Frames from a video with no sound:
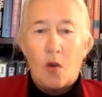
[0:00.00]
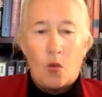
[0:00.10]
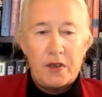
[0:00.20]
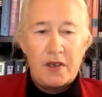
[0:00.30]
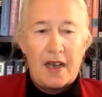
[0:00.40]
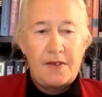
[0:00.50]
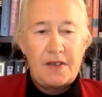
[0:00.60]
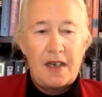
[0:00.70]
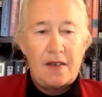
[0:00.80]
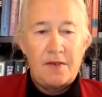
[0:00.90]
Well, you'd have
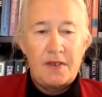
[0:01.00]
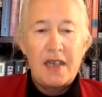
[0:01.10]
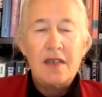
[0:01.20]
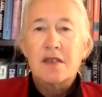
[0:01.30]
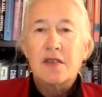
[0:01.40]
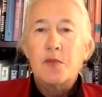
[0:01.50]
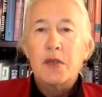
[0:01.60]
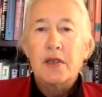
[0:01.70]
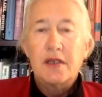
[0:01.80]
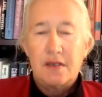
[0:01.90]
to have tens of
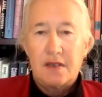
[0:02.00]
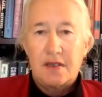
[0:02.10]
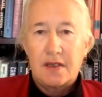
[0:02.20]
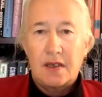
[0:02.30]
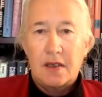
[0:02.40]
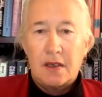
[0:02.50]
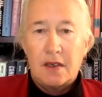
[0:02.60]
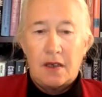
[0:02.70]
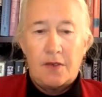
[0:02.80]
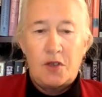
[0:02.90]
millions
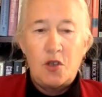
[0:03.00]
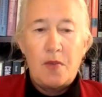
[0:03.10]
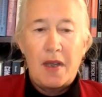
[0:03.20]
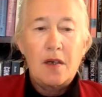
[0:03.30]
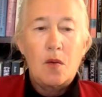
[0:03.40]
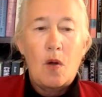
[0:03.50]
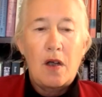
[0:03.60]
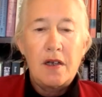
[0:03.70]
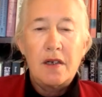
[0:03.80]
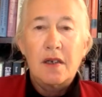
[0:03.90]
of two
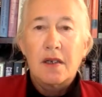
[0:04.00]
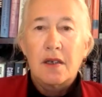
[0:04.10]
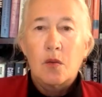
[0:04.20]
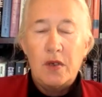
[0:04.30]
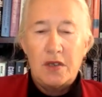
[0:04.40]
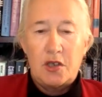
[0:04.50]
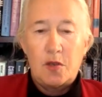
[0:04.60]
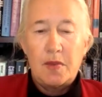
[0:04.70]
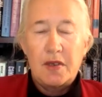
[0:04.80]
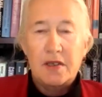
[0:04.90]
megawatt wind
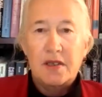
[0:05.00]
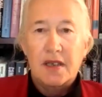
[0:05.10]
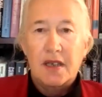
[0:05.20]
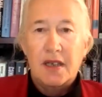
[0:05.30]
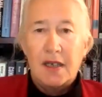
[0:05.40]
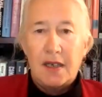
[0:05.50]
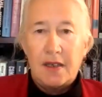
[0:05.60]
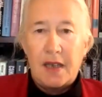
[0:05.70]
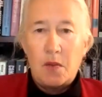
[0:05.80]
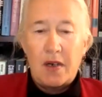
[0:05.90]
turbines.
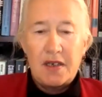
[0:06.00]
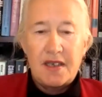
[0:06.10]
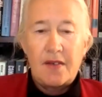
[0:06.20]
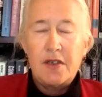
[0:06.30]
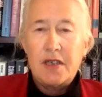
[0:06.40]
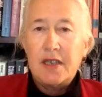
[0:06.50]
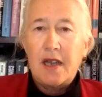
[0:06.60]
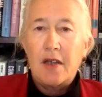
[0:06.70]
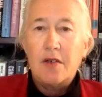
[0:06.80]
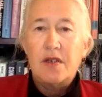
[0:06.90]
They weigh seventeen
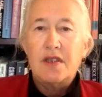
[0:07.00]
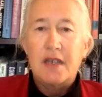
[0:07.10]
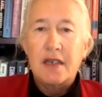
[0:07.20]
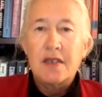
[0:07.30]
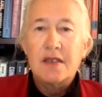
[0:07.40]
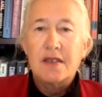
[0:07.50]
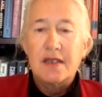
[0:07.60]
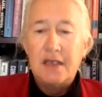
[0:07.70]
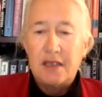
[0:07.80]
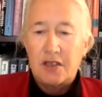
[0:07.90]
hundred tons
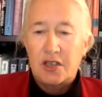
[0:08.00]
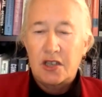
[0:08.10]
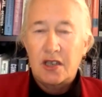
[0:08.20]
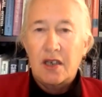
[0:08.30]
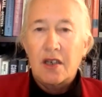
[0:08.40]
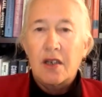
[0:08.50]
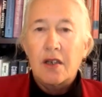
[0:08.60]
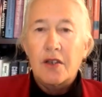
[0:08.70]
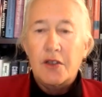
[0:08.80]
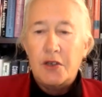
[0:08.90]
each.
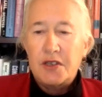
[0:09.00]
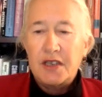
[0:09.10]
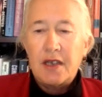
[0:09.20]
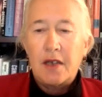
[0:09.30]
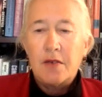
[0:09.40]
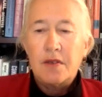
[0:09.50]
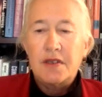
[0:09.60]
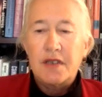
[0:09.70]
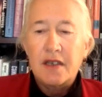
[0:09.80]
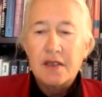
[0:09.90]
thirteen hundred
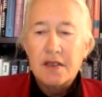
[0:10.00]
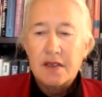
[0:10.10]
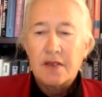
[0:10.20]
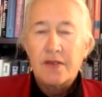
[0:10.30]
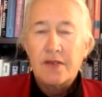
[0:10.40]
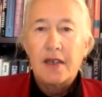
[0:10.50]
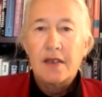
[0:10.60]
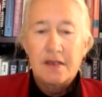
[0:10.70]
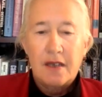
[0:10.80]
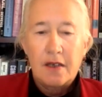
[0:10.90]
tons of that
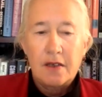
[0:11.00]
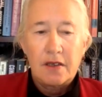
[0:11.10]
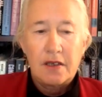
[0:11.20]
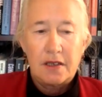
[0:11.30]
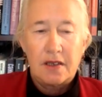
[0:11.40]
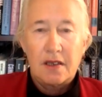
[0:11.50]
is concrete.